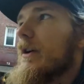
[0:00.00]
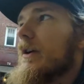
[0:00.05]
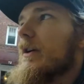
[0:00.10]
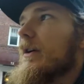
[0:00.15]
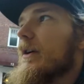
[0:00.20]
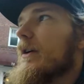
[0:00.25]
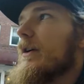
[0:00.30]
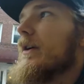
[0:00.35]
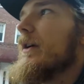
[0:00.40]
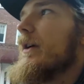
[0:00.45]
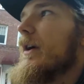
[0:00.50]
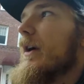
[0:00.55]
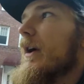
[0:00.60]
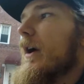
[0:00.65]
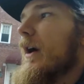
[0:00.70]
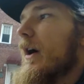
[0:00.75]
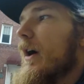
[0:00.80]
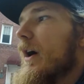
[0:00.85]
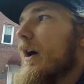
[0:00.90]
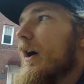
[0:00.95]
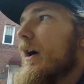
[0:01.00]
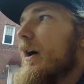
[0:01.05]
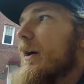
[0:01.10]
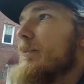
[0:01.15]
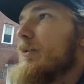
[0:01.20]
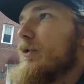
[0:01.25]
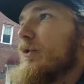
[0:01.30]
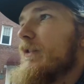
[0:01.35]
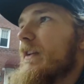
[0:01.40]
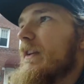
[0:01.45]
a
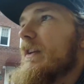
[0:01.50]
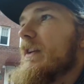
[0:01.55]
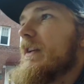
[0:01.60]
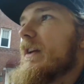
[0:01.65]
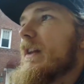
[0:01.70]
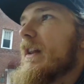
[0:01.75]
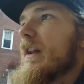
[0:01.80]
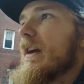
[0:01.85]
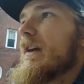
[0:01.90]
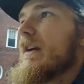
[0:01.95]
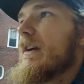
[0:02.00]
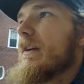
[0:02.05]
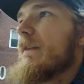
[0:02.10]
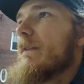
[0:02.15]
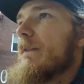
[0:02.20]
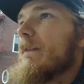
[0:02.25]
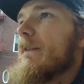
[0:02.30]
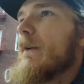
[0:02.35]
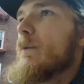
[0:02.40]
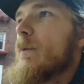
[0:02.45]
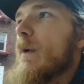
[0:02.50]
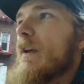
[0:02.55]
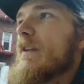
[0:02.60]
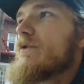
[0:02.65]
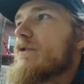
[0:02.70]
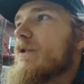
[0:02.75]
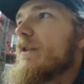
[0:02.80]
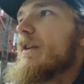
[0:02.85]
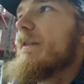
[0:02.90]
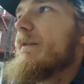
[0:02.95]
boutique and like a
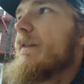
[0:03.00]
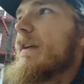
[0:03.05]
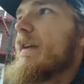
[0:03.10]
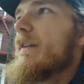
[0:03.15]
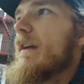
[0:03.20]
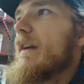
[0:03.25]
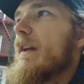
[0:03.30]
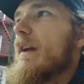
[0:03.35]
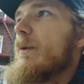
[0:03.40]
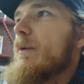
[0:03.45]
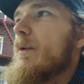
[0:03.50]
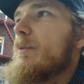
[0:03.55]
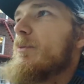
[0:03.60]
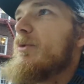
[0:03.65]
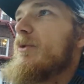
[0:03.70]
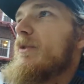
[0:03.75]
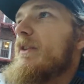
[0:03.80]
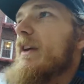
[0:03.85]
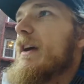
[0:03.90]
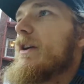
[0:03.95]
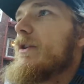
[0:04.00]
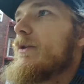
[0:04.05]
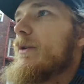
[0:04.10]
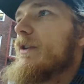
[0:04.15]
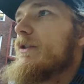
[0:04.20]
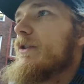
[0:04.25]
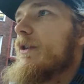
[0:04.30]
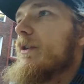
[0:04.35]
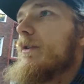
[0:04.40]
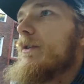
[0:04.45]
restaurant and things like that will put
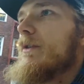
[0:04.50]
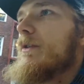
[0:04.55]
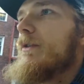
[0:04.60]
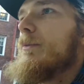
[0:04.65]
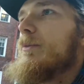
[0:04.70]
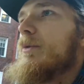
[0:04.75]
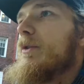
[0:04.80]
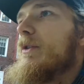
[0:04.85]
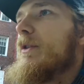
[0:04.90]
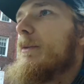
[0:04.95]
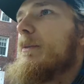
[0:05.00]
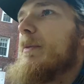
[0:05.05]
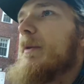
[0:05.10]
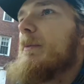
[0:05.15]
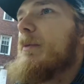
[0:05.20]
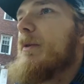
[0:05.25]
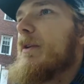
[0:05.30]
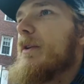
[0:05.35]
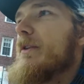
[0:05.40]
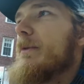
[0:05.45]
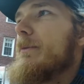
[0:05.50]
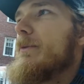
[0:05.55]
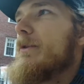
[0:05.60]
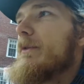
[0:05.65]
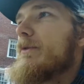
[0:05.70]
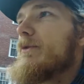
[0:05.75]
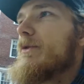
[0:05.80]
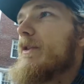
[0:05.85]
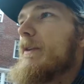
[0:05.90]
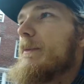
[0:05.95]
decoration to put the people in the mood
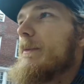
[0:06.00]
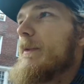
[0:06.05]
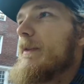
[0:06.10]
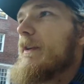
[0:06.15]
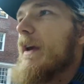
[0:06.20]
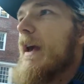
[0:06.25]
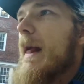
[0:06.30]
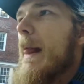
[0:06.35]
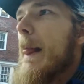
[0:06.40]
of Christmas,